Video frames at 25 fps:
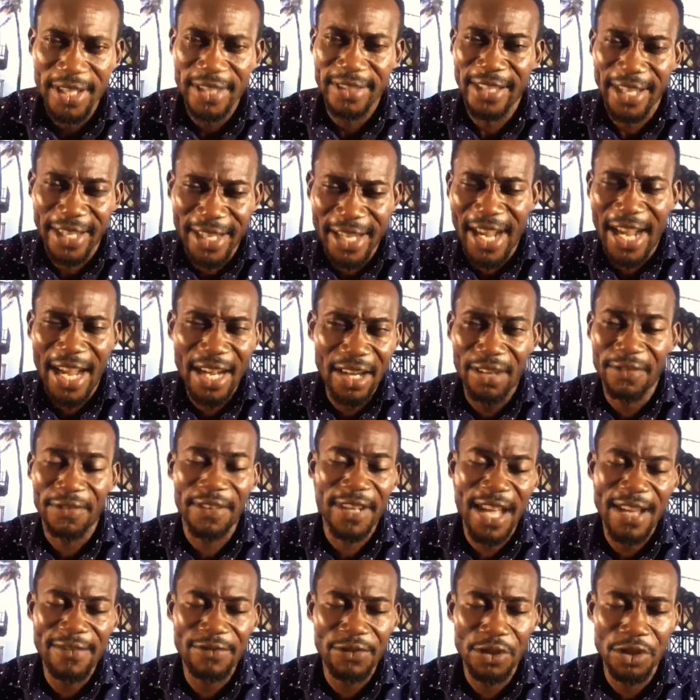The kind of
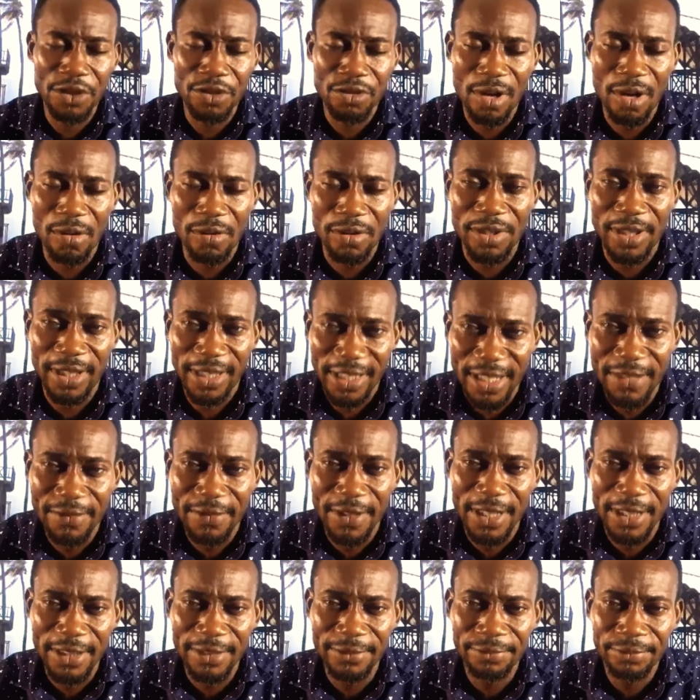life Joshua was
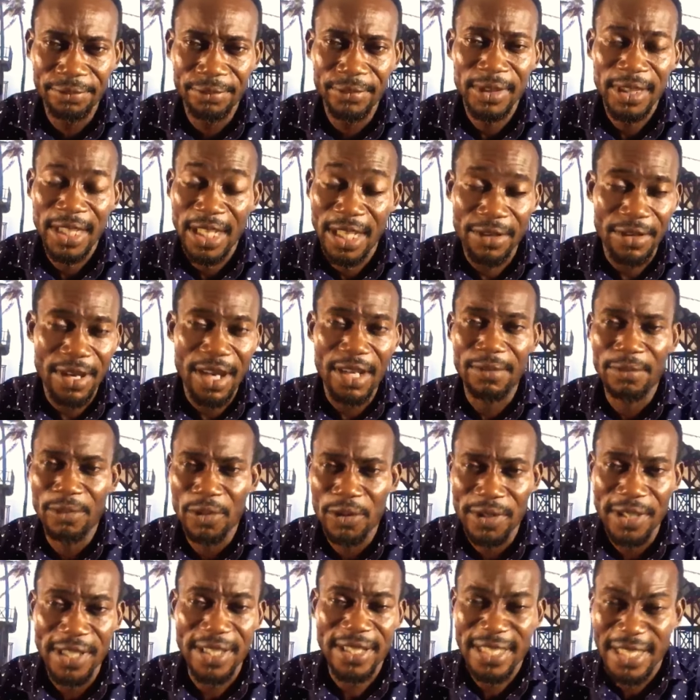living, around
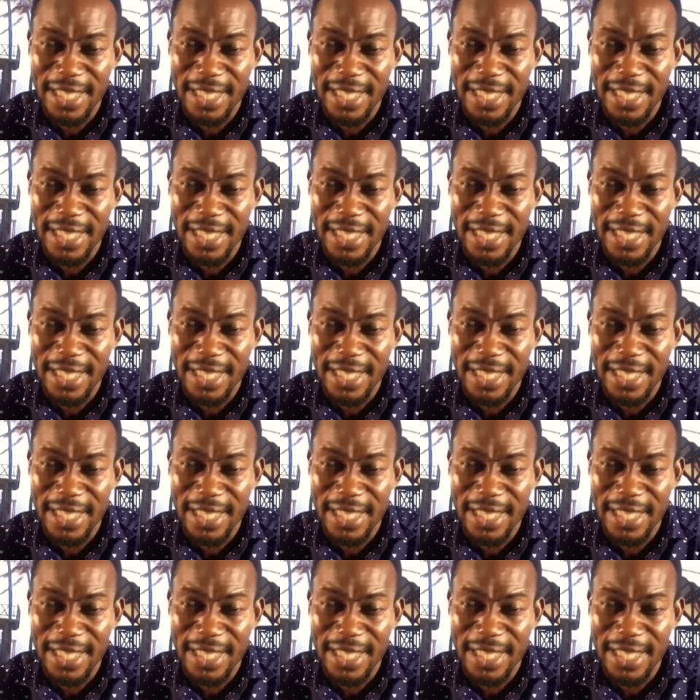Moses.